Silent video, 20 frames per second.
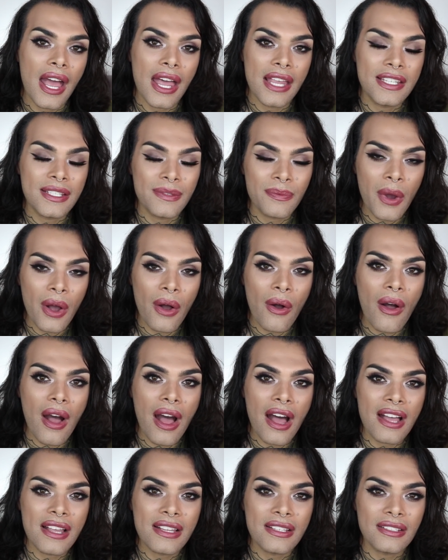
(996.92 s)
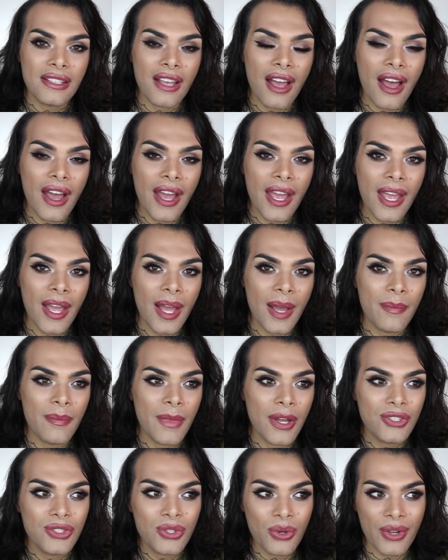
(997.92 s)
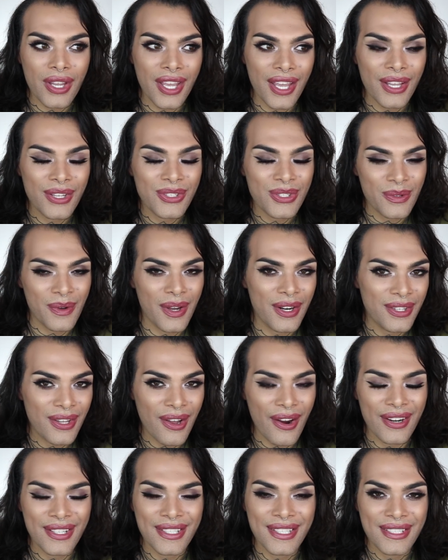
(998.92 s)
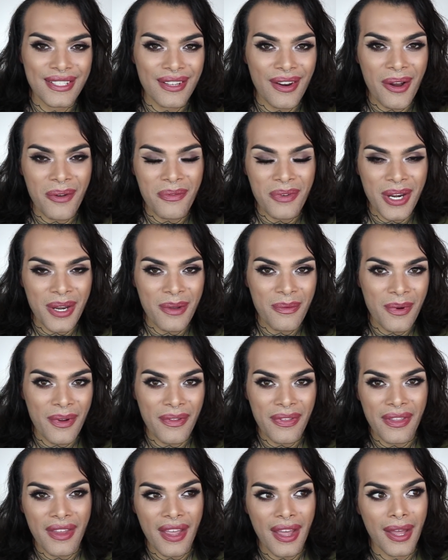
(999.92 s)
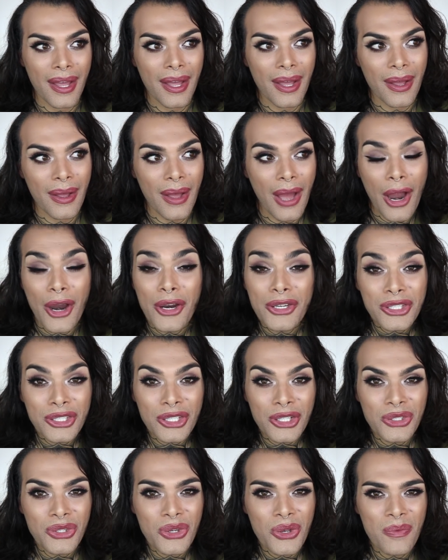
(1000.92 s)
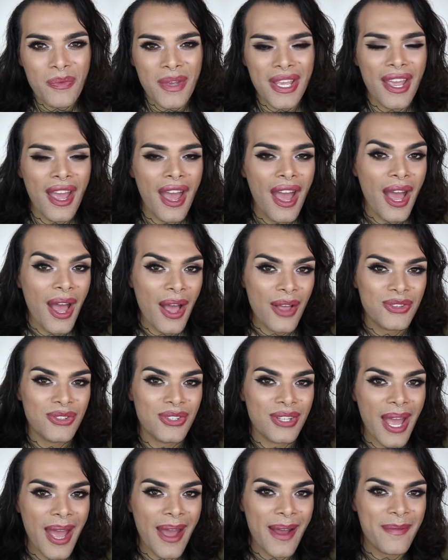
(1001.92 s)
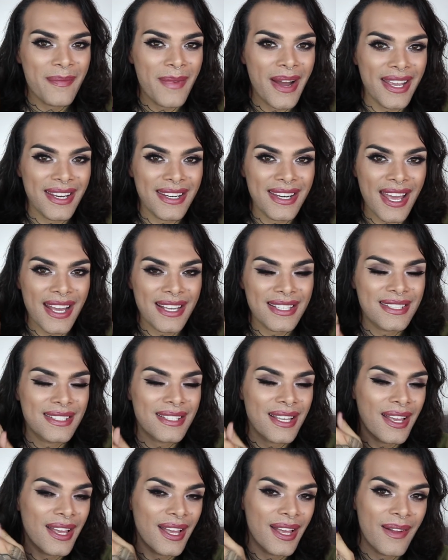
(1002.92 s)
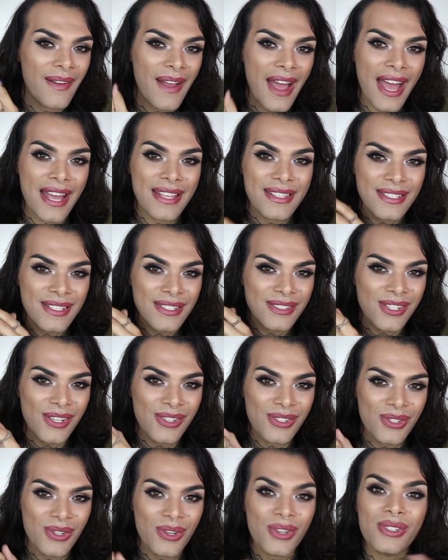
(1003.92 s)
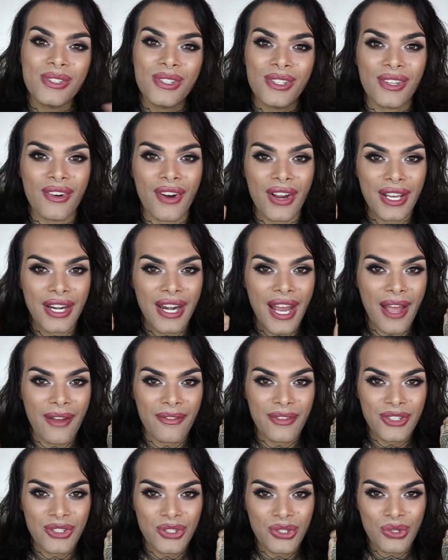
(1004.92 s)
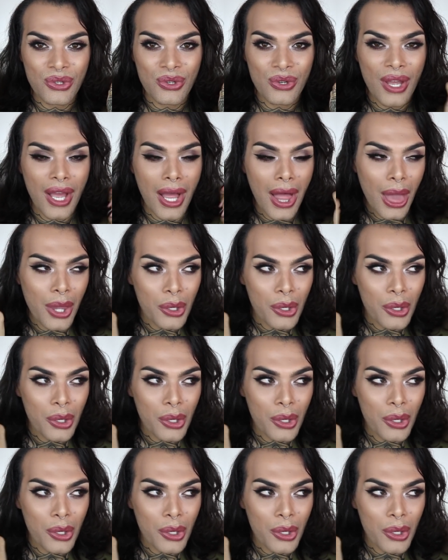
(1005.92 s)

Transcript: as well as I am talking to one of the artists that I really want her to tattoo me, to get my next hand tattoo, so that I can have two